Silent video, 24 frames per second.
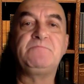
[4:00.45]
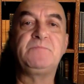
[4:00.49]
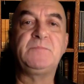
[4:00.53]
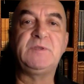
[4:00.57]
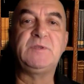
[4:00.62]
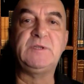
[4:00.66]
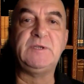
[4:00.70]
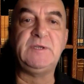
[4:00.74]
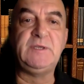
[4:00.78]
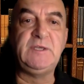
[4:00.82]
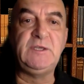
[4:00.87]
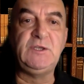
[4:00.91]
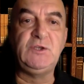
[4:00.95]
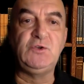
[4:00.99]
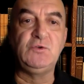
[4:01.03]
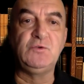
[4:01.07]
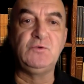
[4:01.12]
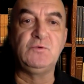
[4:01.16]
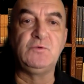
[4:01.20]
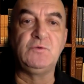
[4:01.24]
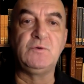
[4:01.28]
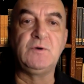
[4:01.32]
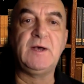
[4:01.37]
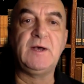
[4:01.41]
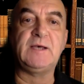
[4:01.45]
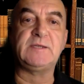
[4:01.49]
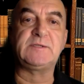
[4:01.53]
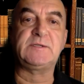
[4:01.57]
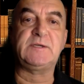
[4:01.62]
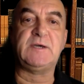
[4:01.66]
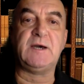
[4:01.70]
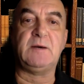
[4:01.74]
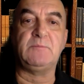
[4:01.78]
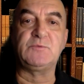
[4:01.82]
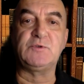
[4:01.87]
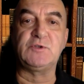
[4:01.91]
the EU has
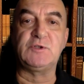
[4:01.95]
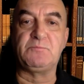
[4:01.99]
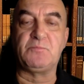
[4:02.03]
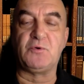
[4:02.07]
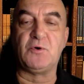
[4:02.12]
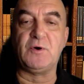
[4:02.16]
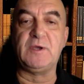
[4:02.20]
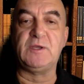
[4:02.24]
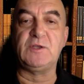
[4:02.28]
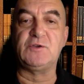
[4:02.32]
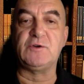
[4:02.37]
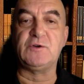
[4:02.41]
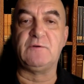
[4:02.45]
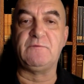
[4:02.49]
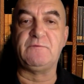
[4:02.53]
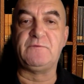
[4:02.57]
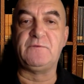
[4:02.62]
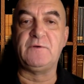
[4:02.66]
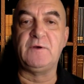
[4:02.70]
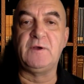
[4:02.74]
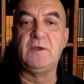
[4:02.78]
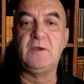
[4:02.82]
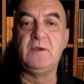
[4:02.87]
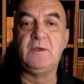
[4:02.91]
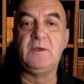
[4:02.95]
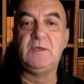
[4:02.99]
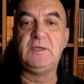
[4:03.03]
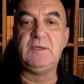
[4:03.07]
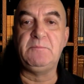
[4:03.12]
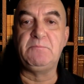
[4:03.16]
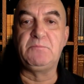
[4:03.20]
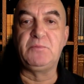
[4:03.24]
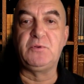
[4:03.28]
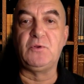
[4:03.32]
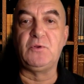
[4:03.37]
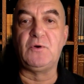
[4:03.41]
come to the point of
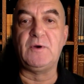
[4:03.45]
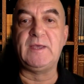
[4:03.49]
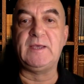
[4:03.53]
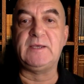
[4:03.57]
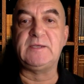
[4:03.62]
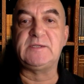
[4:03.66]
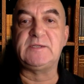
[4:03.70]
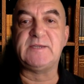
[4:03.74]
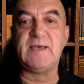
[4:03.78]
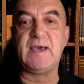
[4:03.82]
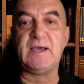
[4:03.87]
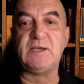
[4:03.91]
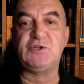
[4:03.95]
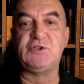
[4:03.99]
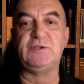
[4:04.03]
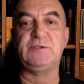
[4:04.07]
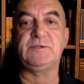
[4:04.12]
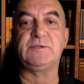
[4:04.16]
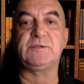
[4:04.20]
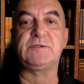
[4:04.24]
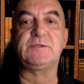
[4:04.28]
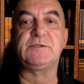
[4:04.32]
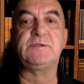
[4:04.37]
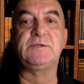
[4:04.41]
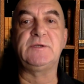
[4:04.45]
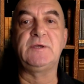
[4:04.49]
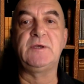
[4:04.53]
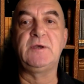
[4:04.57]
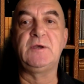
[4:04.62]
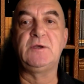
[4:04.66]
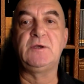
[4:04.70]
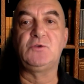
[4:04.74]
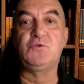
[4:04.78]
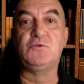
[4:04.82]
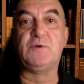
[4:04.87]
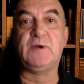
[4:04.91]
employing sanctions
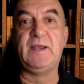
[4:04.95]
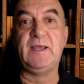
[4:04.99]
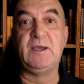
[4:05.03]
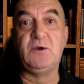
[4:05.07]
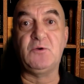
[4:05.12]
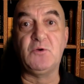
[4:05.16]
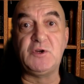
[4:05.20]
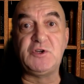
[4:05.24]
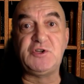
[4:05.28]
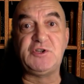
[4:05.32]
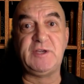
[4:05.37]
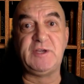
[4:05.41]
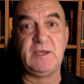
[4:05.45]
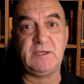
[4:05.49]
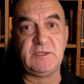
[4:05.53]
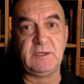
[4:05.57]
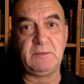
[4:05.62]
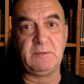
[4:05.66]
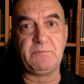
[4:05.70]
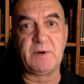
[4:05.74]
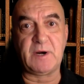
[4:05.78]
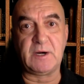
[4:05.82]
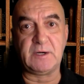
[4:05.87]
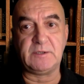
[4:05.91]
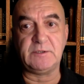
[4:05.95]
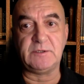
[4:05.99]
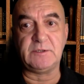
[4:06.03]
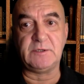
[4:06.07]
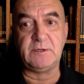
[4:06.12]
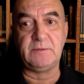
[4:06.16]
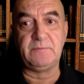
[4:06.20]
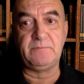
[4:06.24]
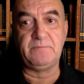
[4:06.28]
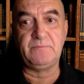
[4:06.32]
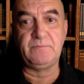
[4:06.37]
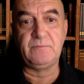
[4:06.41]
to a negotiating partner,
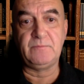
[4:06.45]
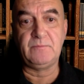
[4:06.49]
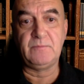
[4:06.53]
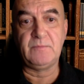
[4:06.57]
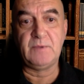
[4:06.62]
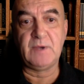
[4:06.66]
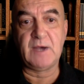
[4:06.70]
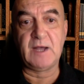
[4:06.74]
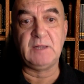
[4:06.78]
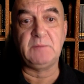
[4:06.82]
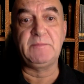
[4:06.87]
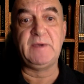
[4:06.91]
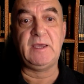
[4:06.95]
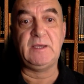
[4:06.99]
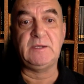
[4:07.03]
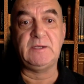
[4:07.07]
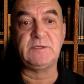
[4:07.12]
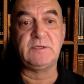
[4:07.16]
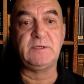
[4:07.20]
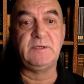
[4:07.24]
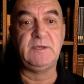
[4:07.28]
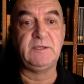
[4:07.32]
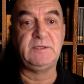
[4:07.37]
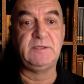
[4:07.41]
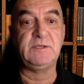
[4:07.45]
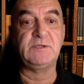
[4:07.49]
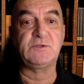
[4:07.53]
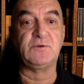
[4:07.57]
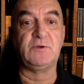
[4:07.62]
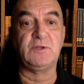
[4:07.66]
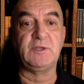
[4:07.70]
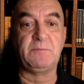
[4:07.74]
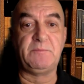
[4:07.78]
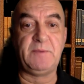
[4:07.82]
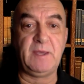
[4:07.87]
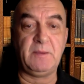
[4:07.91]
albeit it is
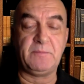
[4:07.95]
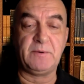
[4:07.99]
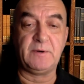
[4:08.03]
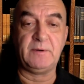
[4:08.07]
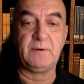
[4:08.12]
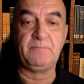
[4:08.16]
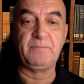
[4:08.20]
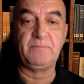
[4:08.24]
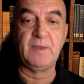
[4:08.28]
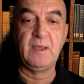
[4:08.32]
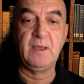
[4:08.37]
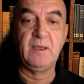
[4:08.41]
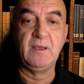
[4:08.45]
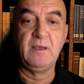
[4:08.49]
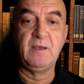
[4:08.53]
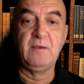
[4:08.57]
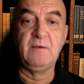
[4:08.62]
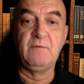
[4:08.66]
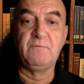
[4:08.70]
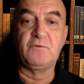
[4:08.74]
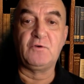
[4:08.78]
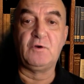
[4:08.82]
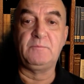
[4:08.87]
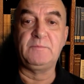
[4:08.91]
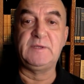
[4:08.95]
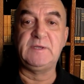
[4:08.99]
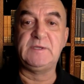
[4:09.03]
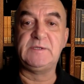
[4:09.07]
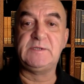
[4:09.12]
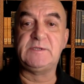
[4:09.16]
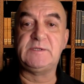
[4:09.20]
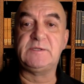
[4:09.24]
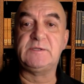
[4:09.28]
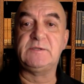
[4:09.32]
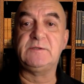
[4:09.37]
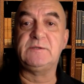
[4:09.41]
on the paper. From
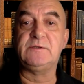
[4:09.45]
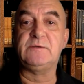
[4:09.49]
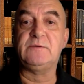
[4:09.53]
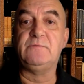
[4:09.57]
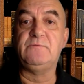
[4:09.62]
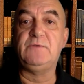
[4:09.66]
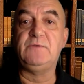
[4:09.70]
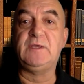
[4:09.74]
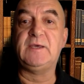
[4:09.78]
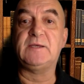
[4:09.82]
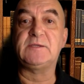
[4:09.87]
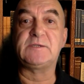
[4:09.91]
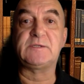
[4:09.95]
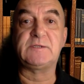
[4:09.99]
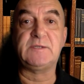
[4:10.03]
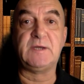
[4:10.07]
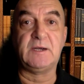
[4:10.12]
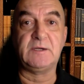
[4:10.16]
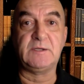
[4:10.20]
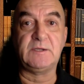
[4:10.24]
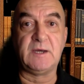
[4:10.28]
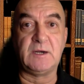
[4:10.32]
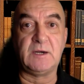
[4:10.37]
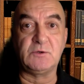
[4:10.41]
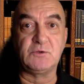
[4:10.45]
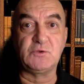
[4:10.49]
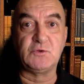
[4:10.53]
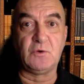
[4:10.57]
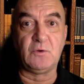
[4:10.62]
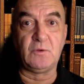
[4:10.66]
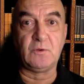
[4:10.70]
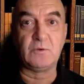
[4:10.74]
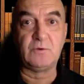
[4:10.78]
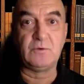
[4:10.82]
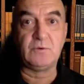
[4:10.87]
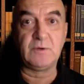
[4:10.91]
this, we can start our
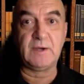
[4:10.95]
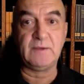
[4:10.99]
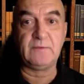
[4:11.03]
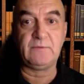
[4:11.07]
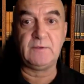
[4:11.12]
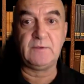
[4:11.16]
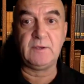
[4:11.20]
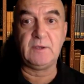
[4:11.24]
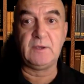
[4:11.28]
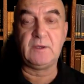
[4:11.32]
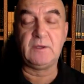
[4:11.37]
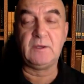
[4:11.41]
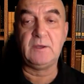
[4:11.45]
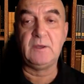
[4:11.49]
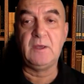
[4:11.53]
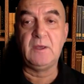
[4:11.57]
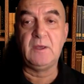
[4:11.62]
talk, I think.